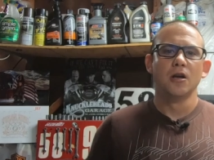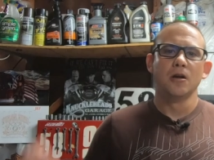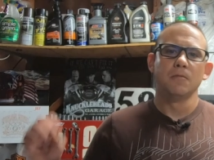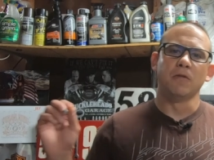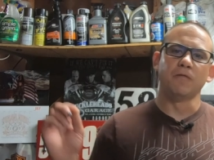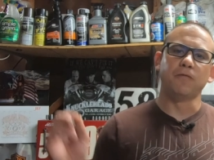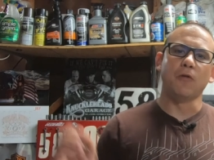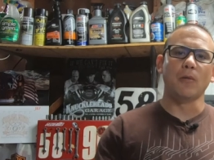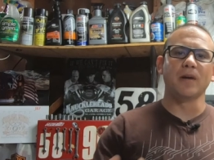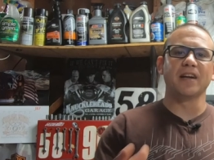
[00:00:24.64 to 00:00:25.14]

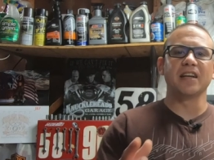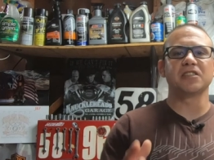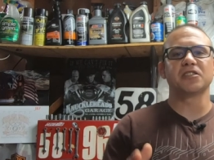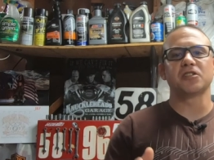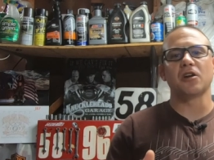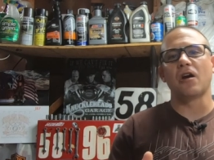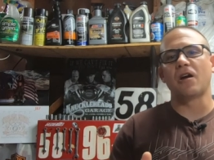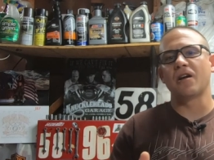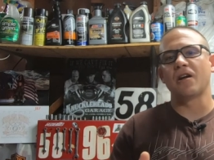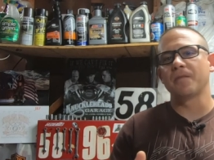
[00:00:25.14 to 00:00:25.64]
Before we get
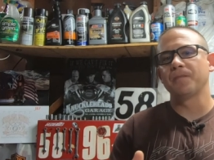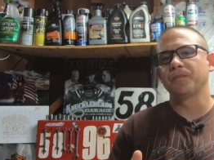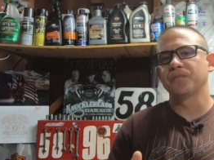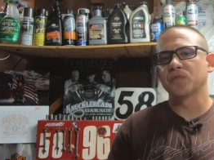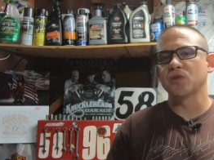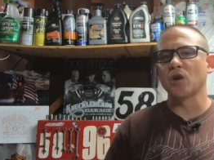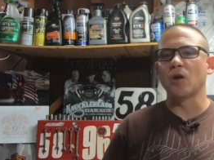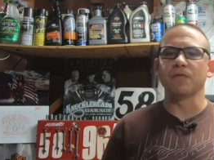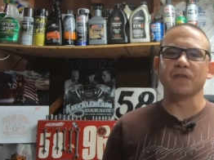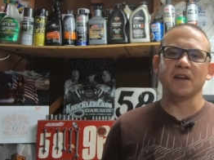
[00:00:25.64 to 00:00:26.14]
started,
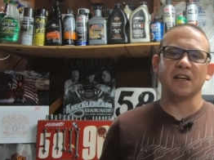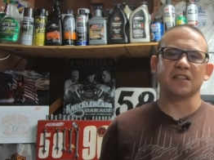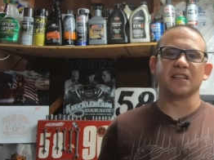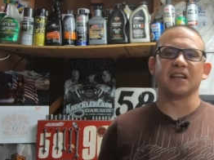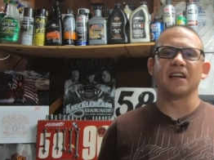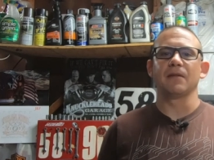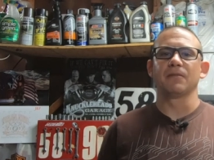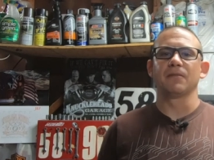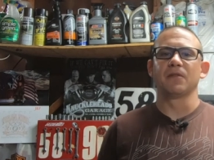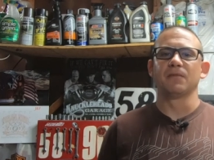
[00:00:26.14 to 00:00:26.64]
don't forget to
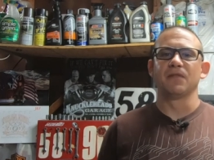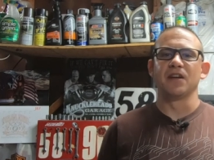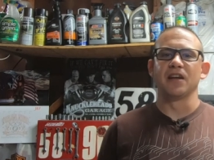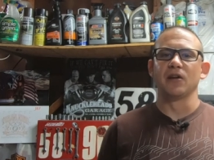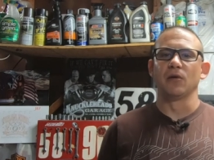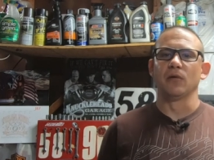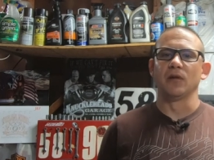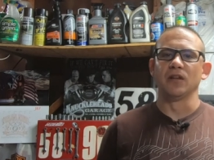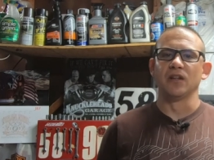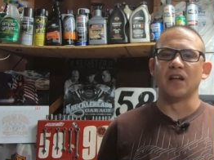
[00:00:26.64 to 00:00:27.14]
give the
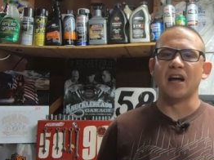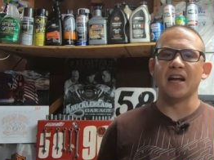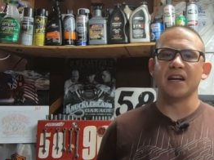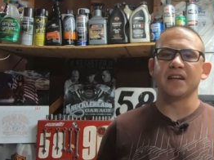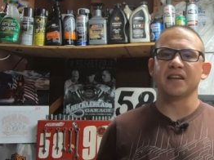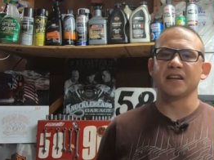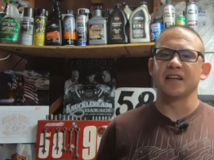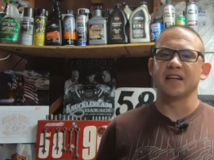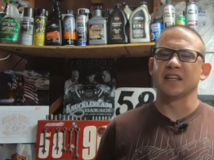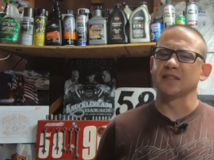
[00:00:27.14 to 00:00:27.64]
video a
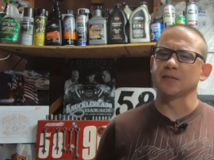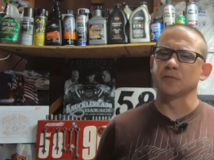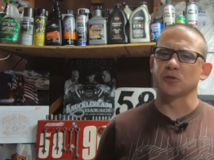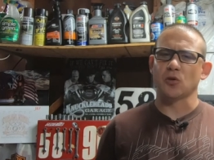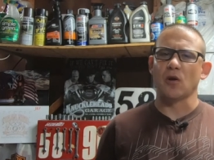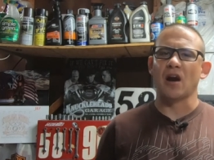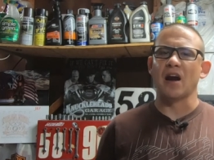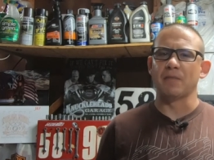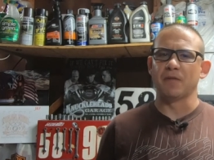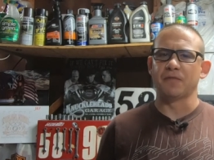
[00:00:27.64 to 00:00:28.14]
like and
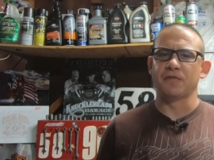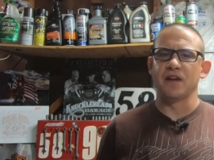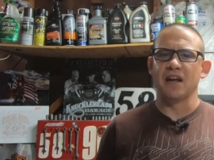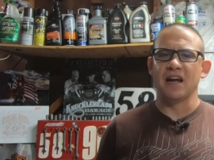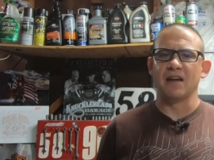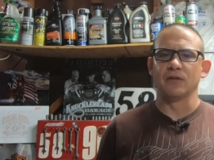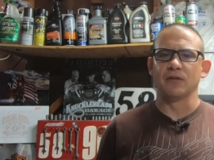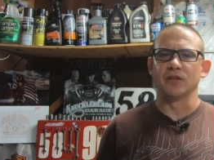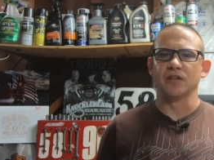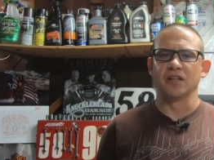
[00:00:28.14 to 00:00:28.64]
subscribe if you
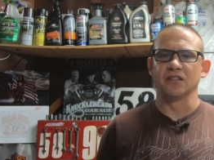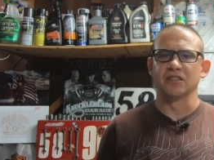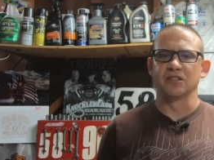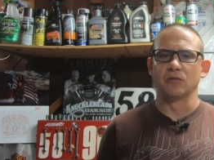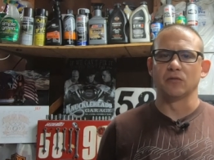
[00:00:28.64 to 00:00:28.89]
haven't done so